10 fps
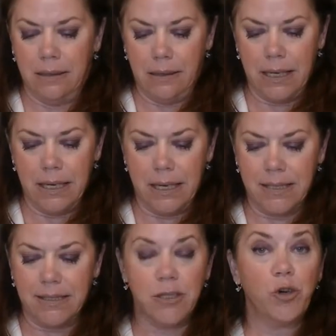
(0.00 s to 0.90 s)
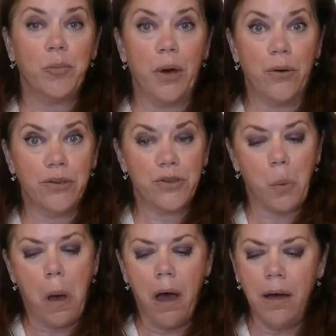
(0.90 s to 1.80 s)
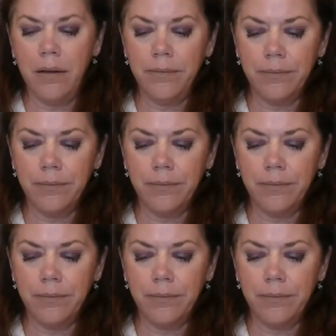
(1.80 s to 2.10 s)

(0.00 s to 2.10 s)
like a silk peau de soie.